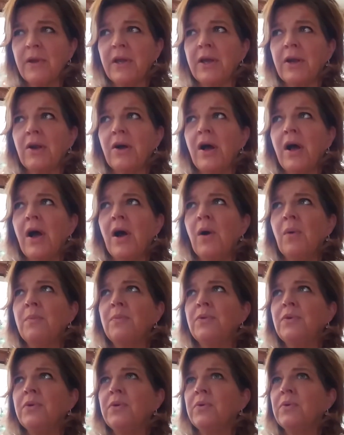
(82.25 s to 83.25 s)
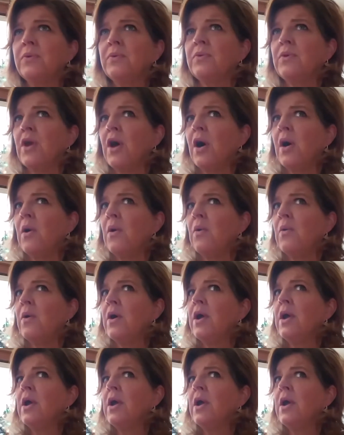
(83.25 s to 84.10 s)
It'll help you know